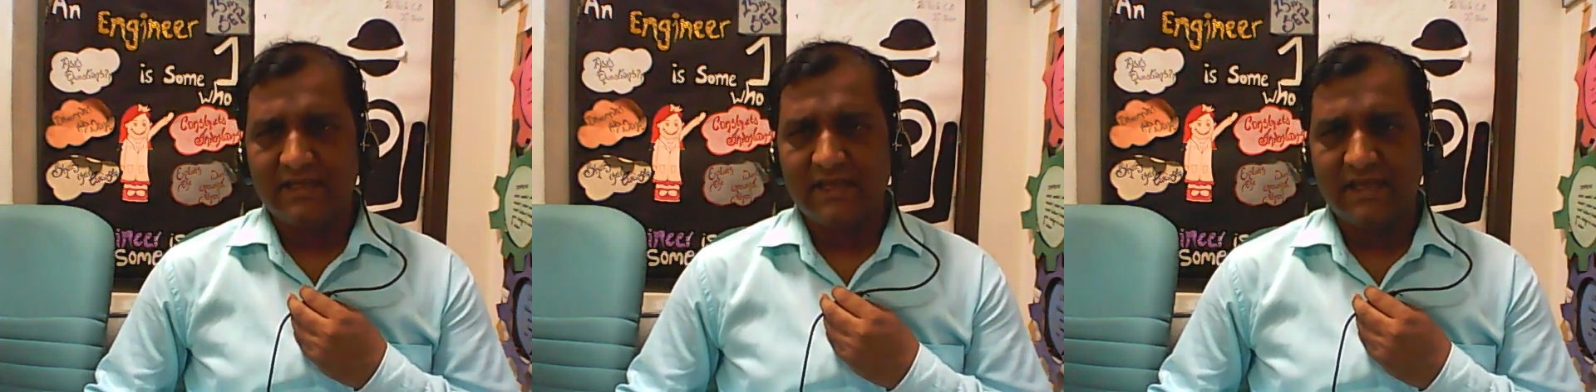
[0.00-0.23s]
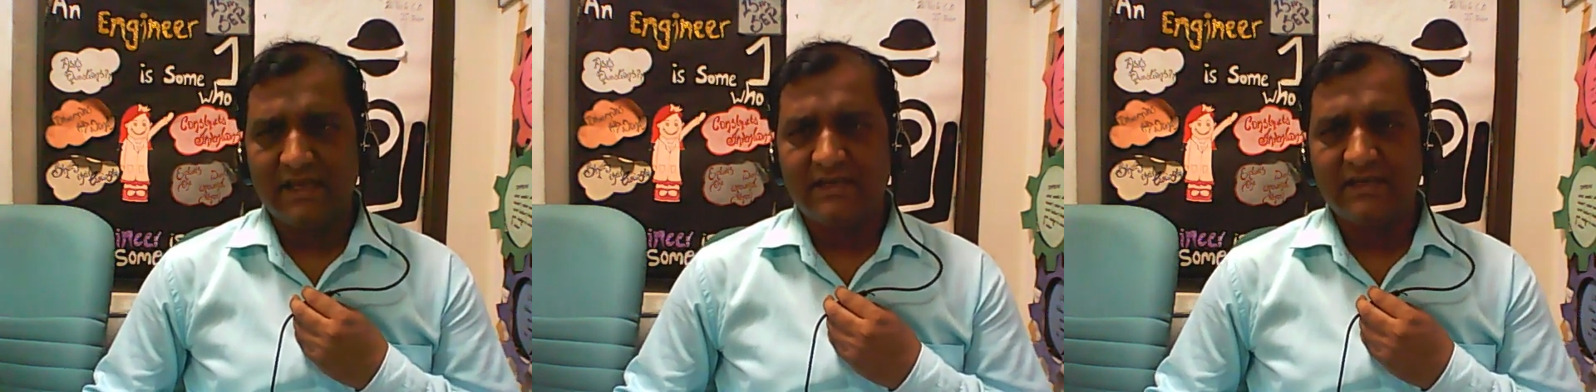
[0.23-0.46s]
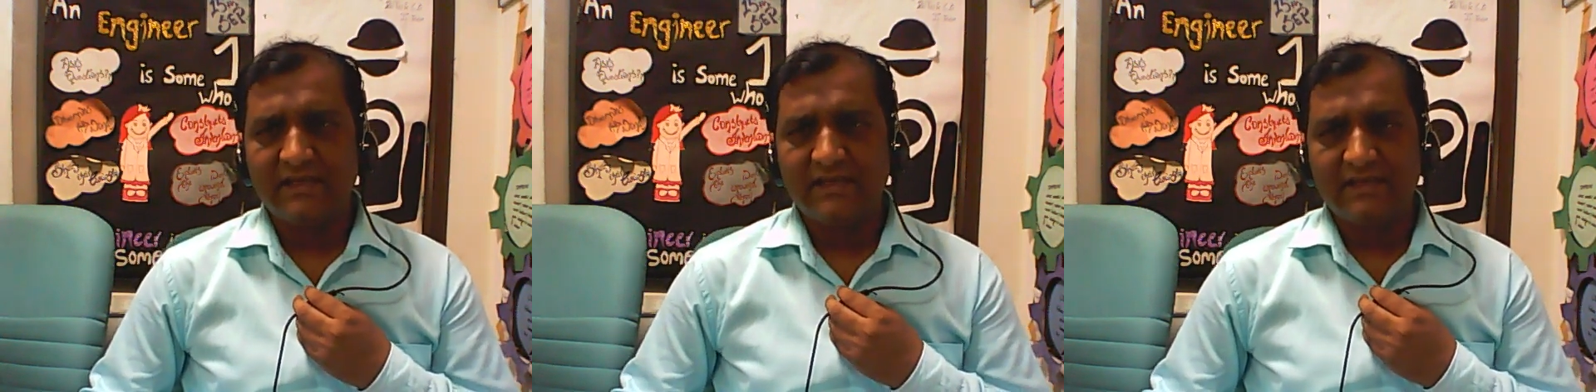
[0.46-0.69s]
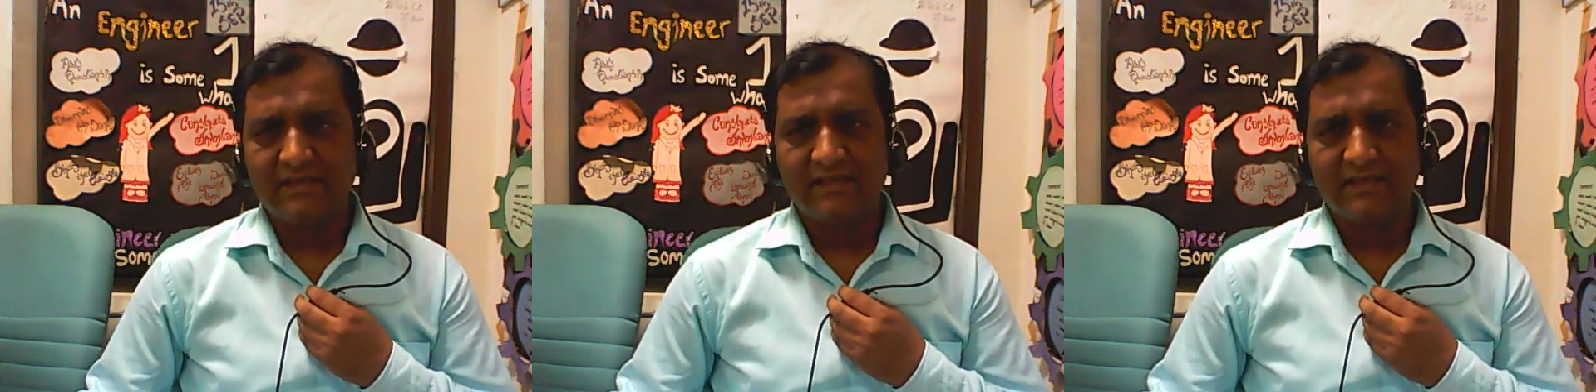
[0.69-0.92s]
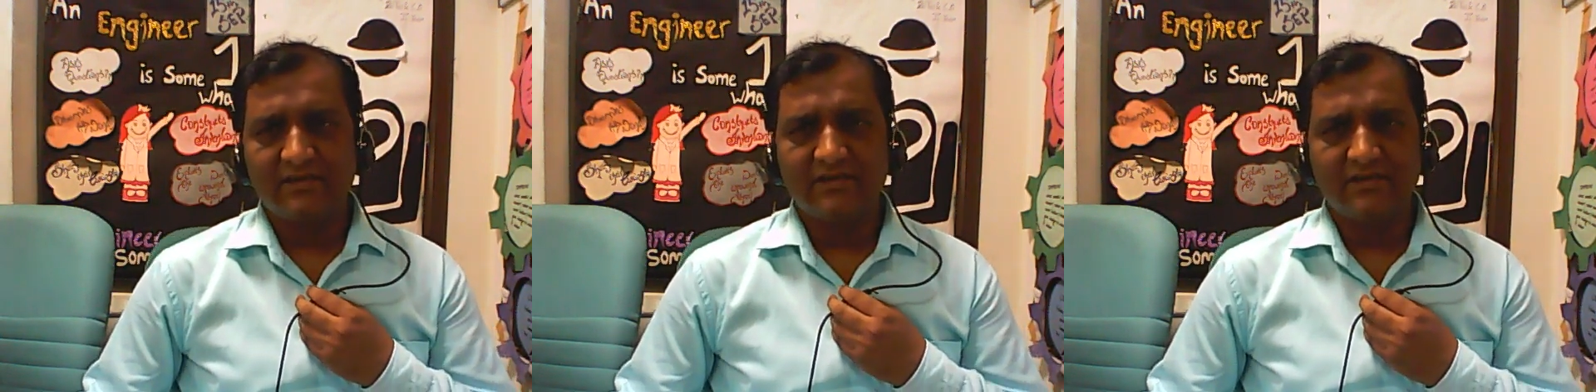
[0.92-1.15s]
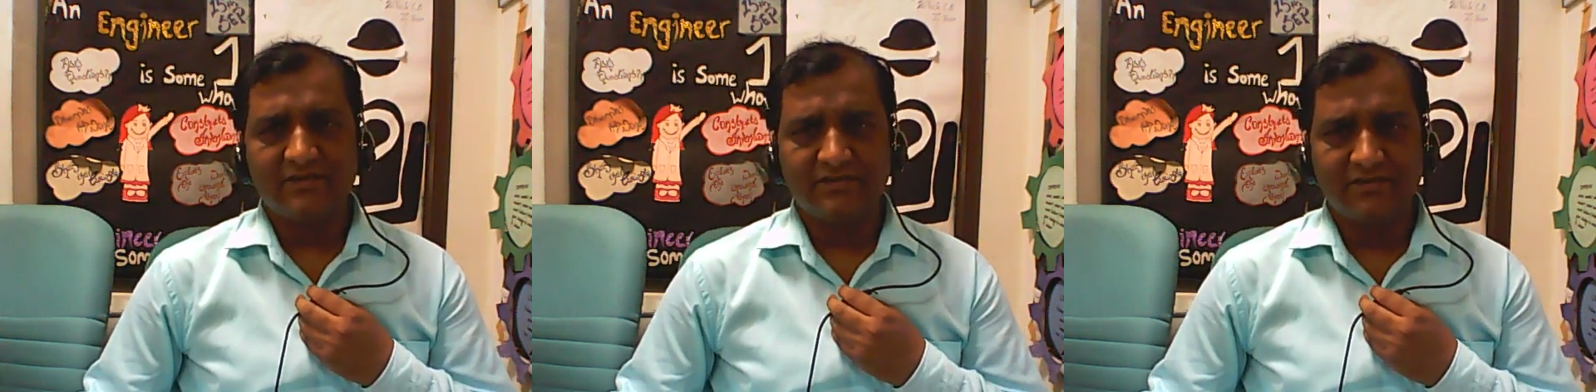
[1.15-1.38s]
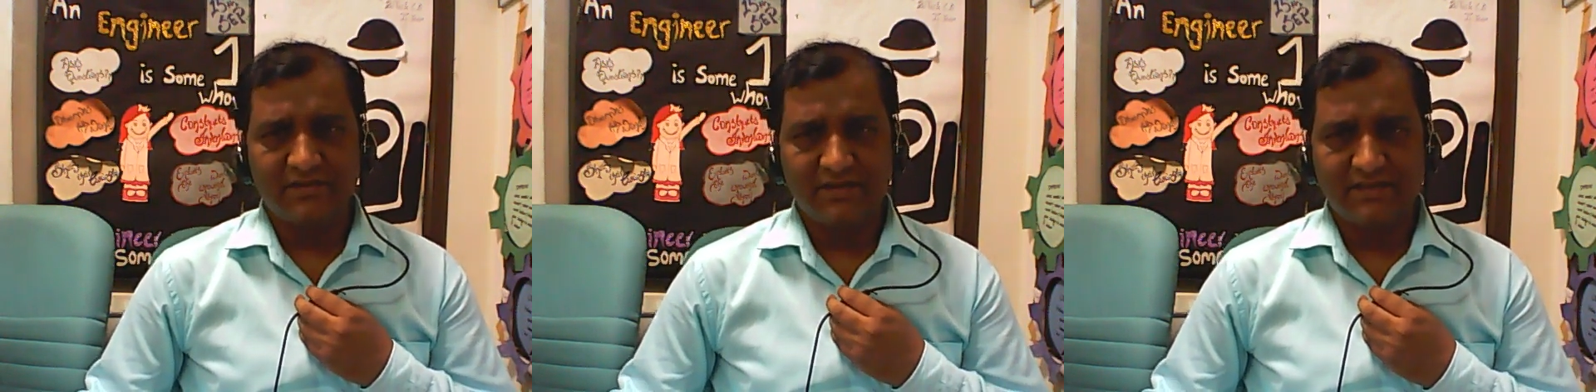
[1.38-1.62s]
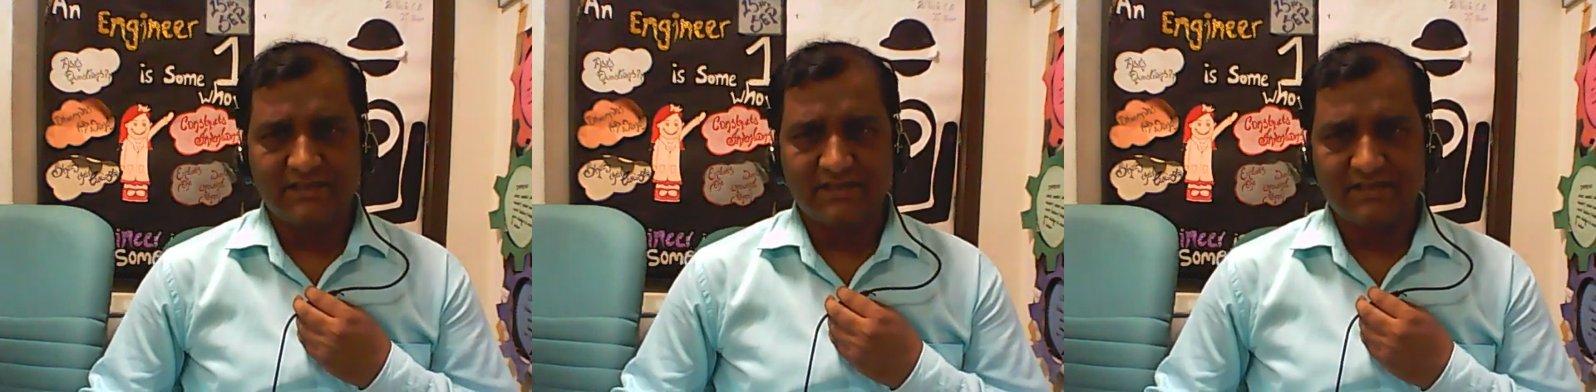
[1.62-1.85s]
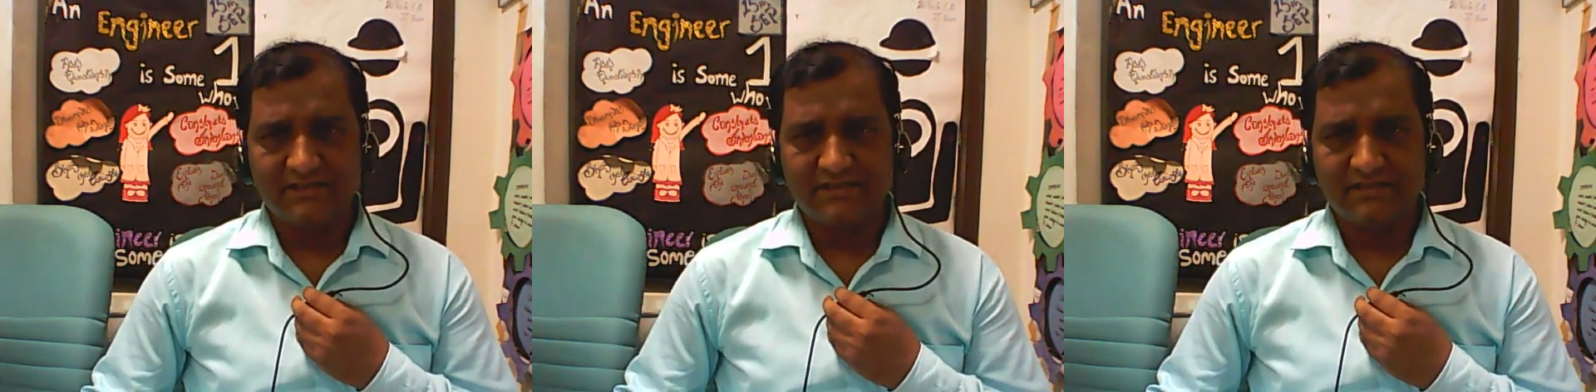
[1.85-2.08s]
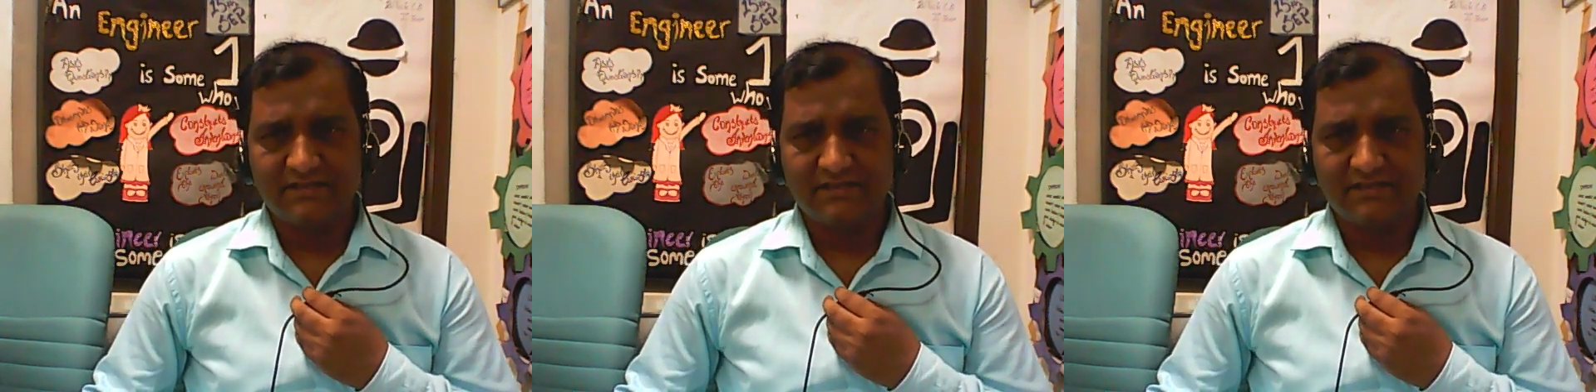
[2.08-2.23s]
and their consequences.